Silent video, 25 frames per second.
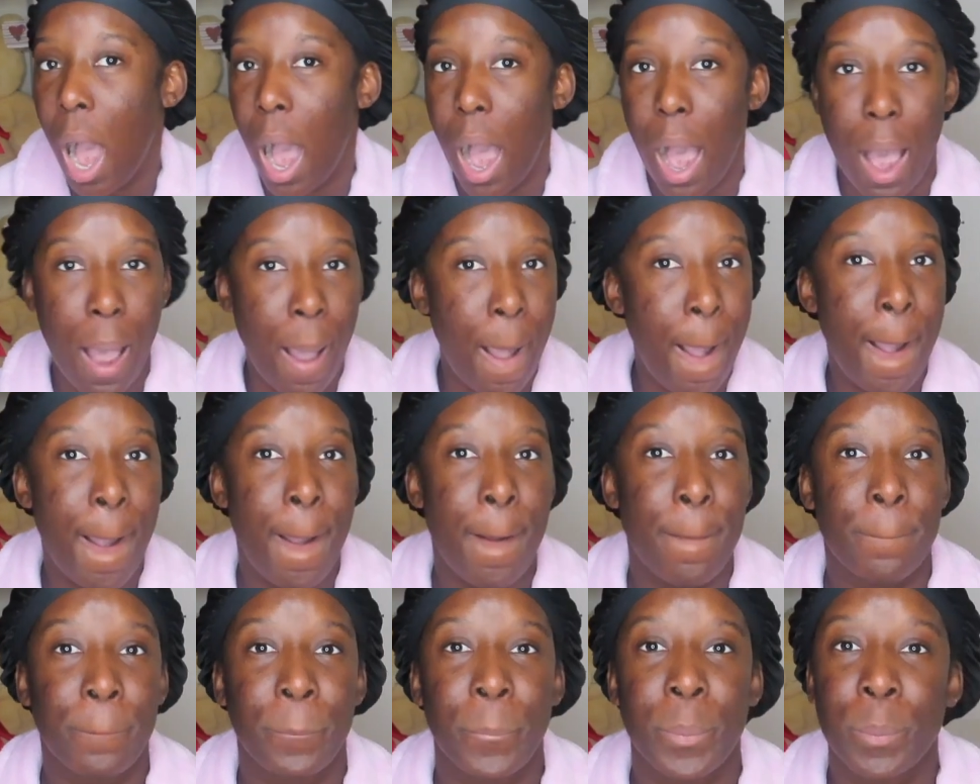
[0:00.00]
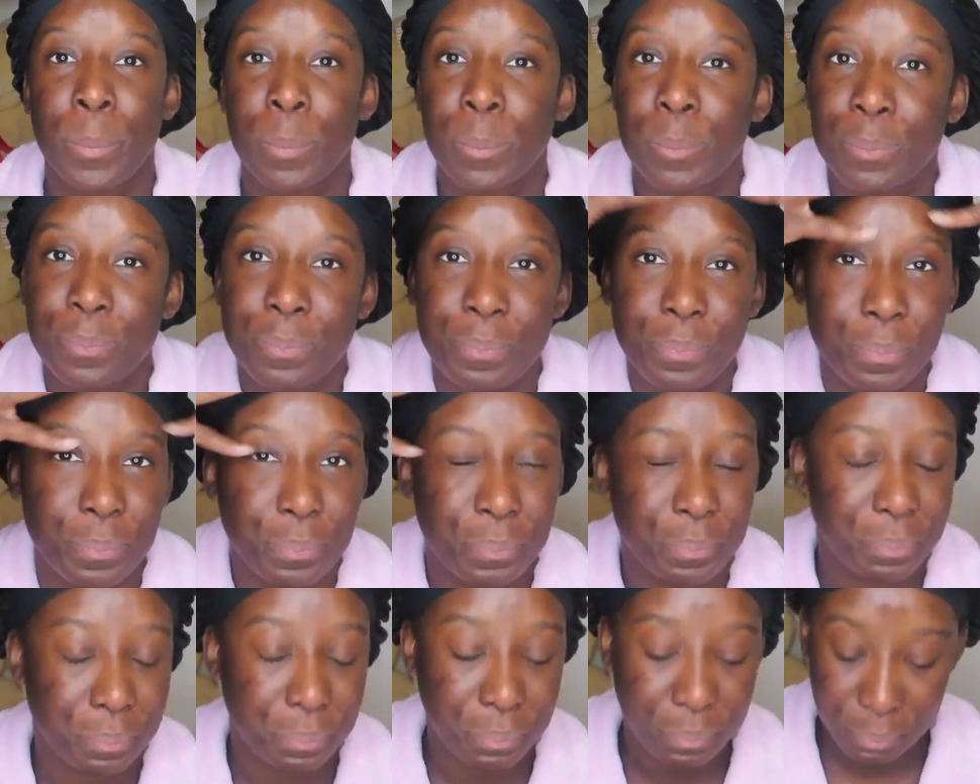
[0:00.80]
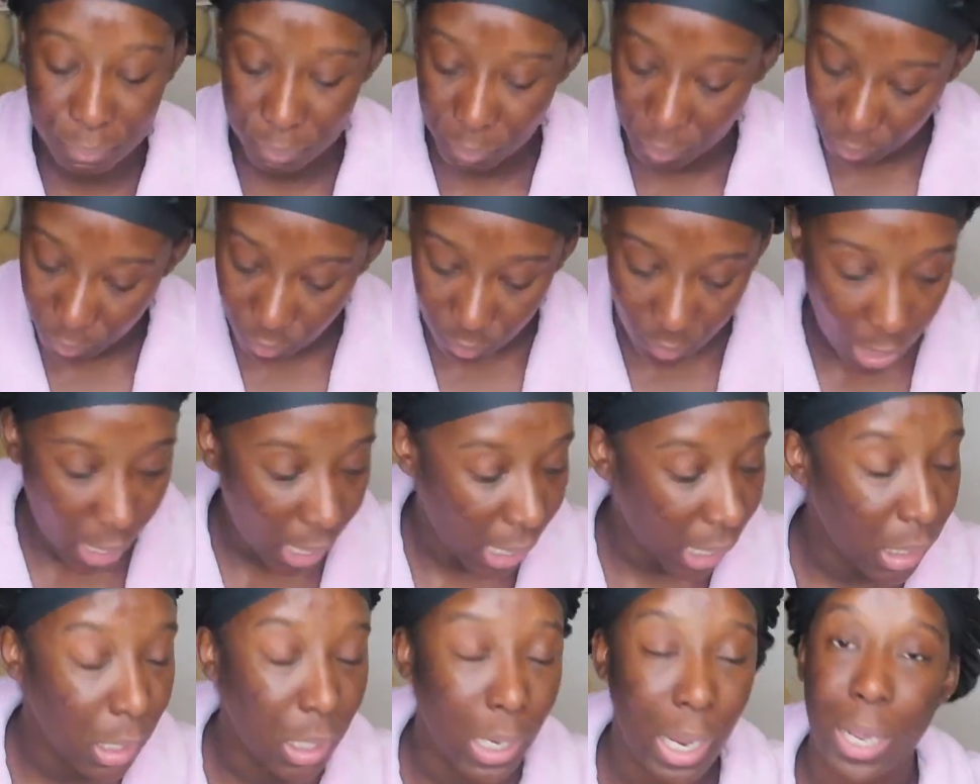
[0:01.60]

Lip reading: I look